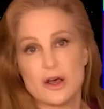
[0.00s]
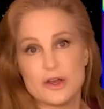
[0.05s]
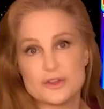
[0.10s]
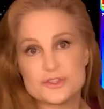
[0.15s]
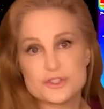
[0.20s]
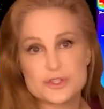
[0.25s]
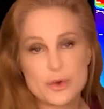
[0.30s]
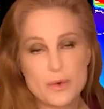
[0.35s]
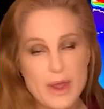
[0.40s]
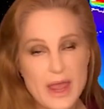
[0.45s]

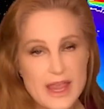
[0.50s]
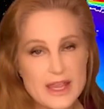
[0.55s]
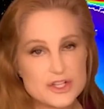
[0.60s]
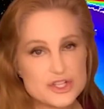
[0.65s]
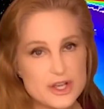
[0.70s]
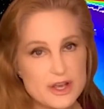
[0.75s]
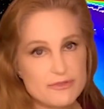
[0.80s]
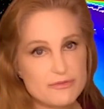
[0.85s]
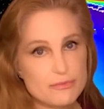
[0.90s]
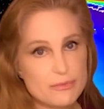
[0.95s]
also
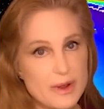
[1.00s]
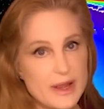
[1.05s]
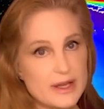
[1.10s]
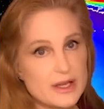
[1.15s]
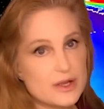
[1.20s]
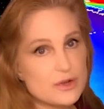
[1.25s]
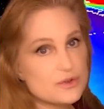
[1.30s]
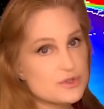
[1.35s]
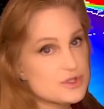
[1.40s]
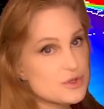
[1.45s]
HF
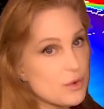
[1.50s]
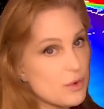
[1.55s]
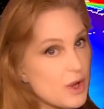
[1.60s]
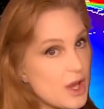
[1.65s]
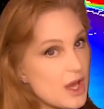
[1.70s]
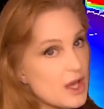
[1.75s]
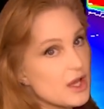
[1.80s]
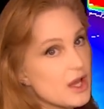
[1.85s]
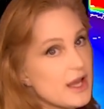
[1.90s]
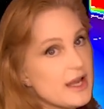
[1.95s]
radio. So
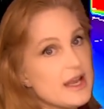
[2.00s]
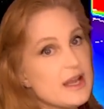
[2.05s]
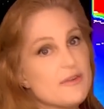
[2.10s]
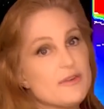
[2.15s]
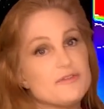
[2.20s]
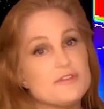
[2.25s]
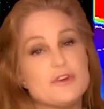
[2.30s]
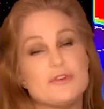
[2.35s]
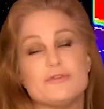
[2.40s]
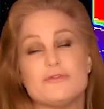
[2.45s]
any
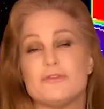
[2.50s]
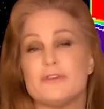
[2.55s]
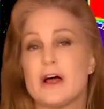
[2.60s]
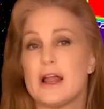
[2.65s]
of you